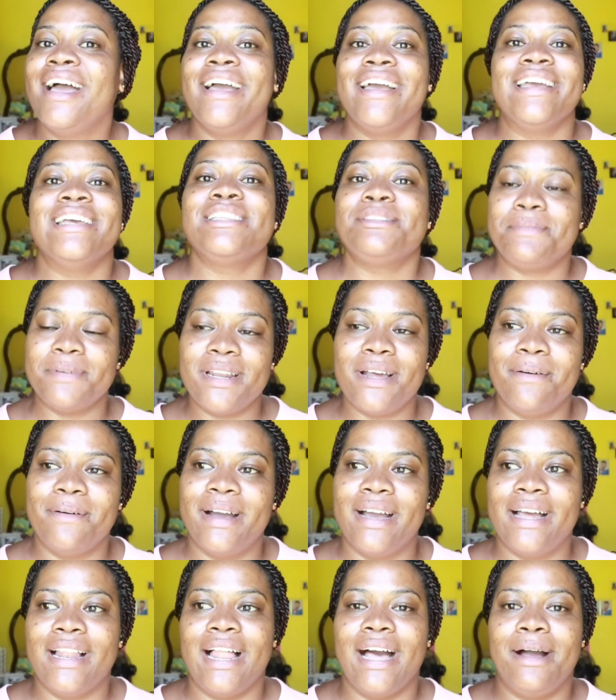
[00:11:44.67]
It's been a
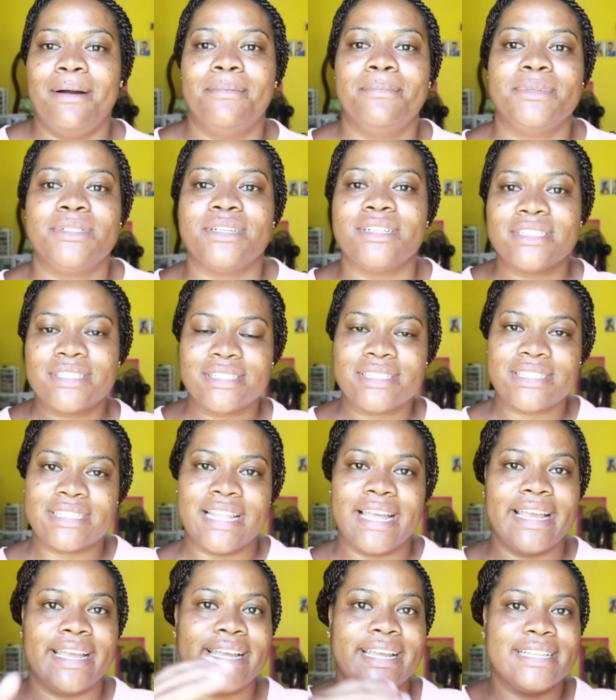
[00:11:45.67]
while. I'm just
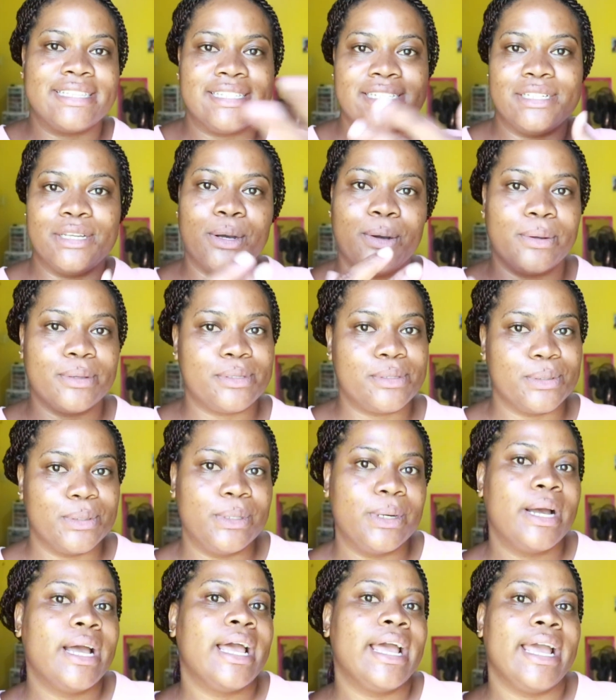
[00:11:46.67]
like getting now
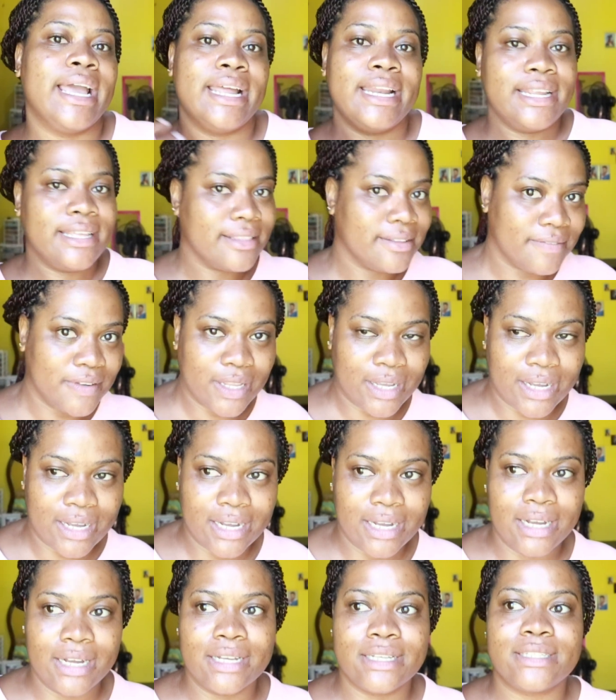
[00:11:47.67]
to edit the
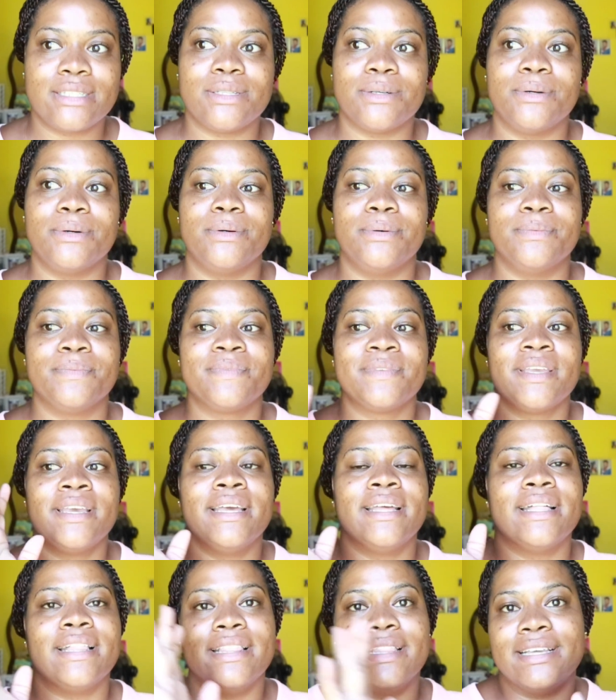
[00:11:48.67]
vlog, so
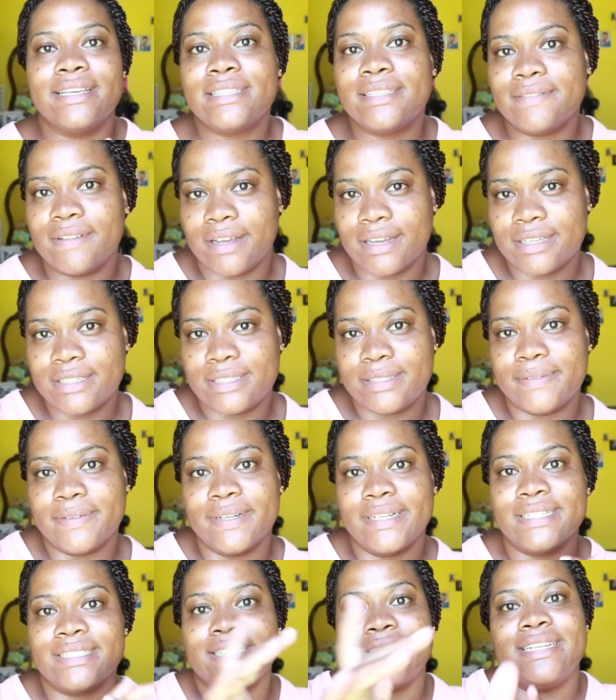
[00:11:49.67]
this vlog is
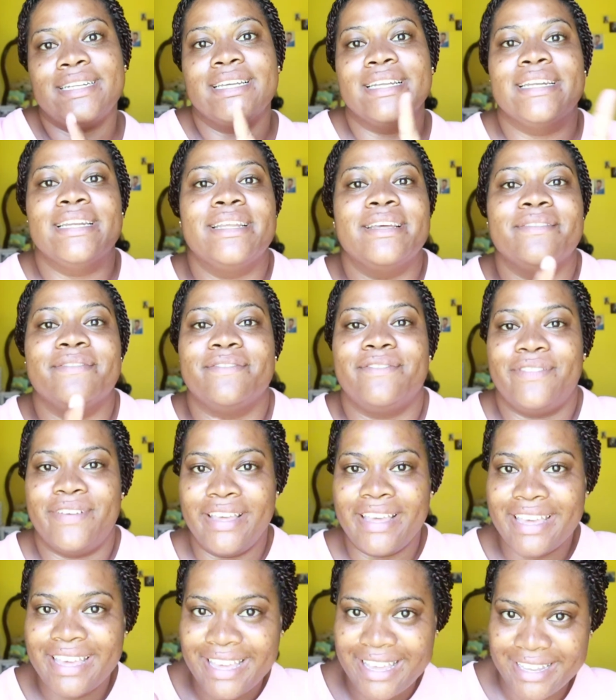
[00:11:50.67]
first, and then the
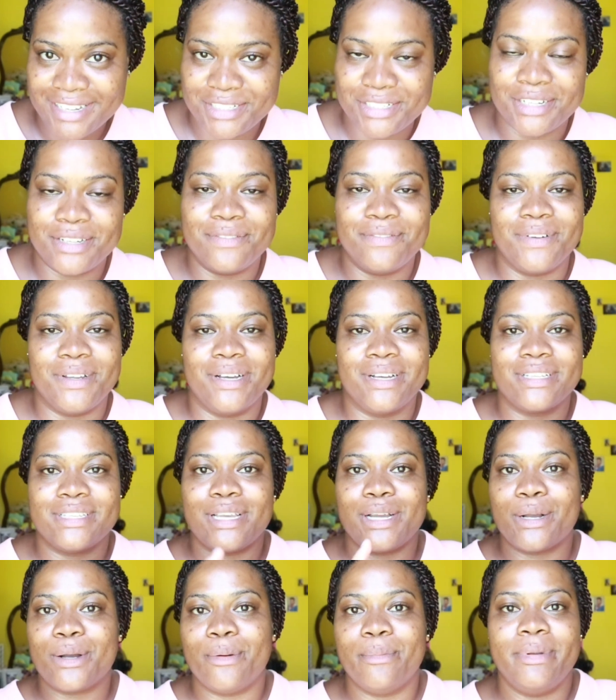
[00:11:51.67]
vacation vlogs
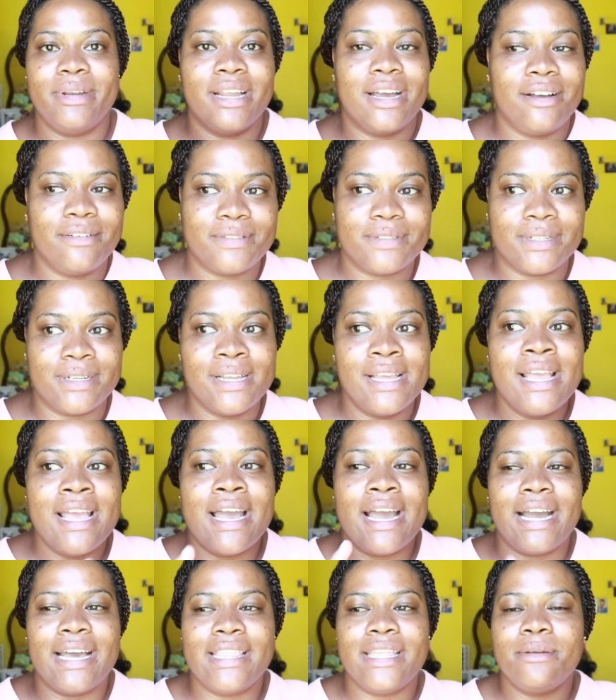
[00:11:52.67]
are coming after.
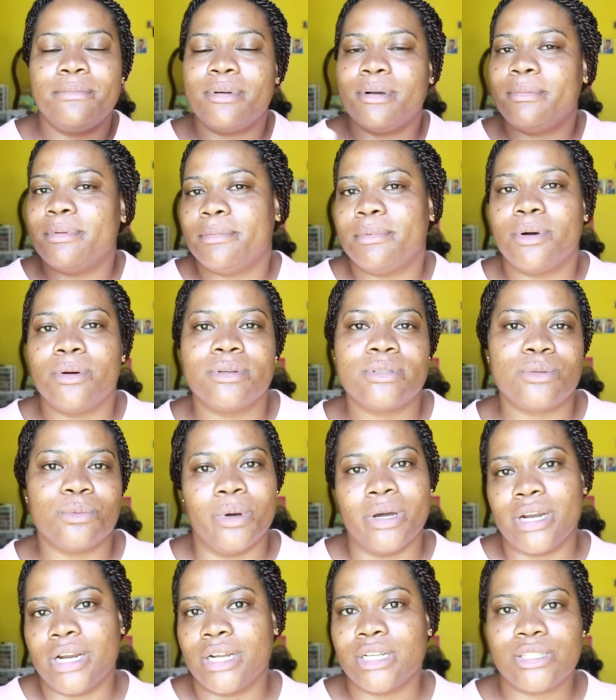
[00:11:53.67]
I think probably about
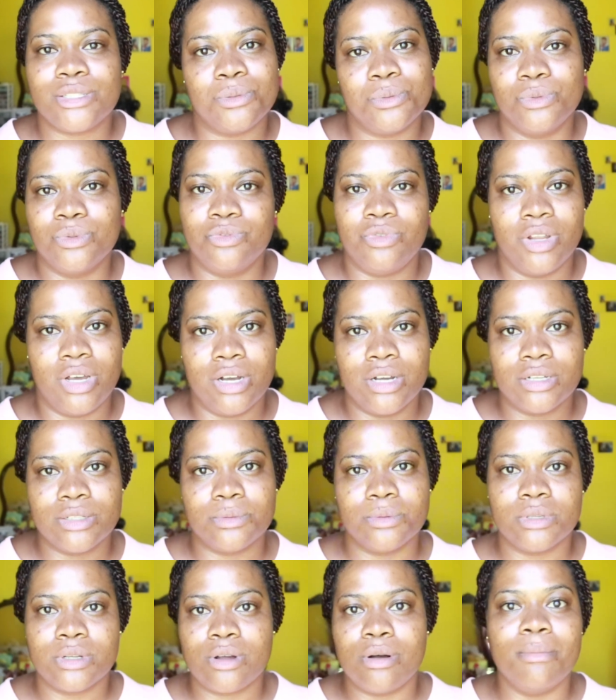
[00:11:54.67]
1 or 2 vlogs
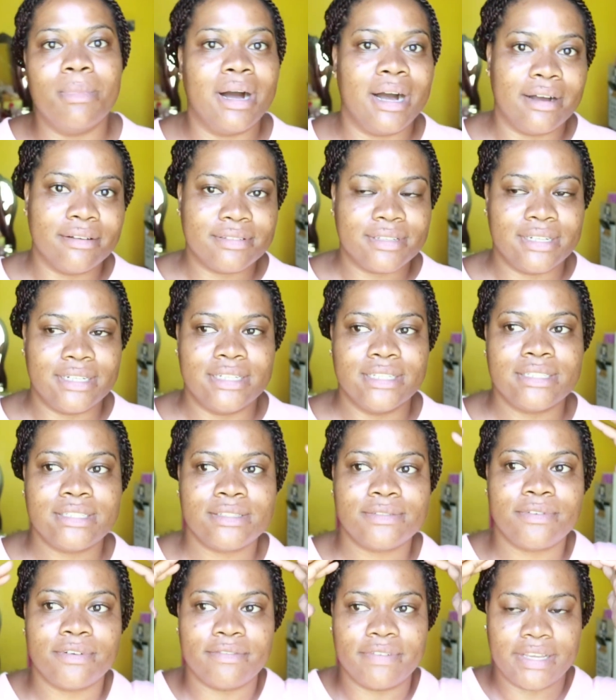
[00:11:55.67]
will come after
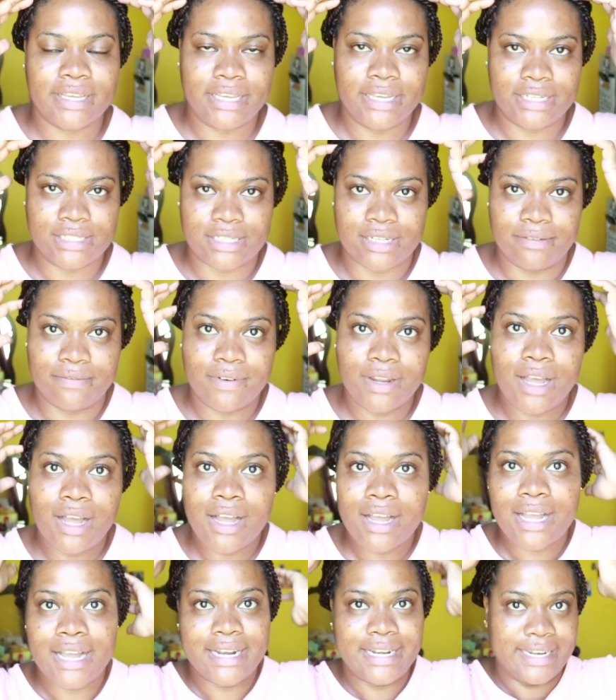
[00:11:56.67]
this for vacation
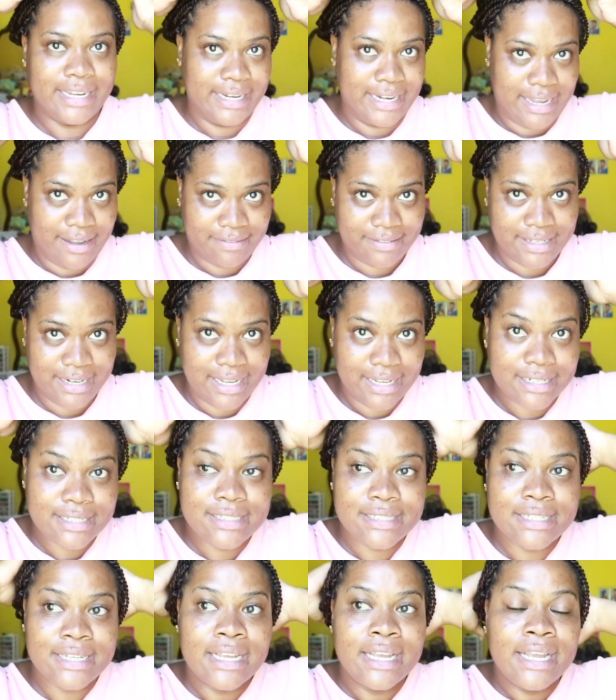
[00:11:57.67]
vlog, and then after
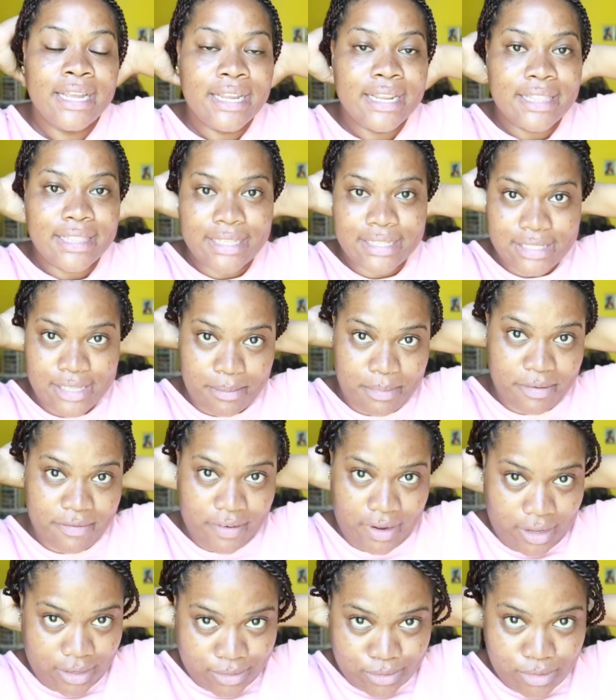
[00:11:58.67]
that the summer
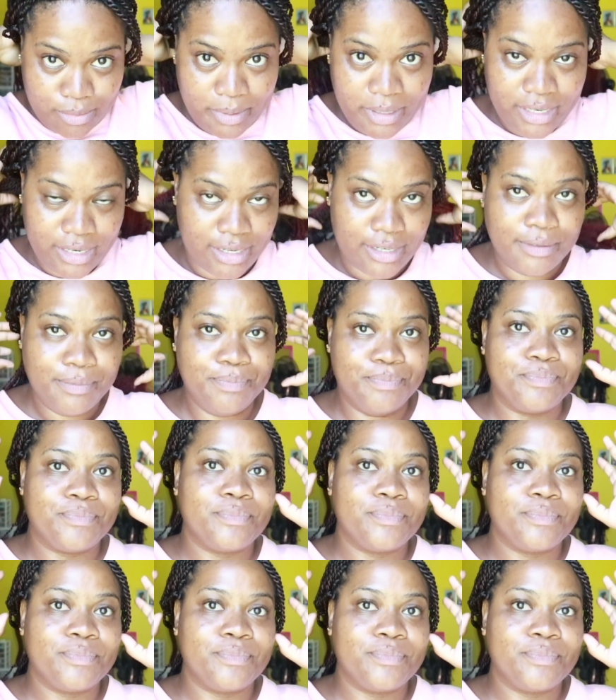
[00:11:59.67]
vlogs will be done.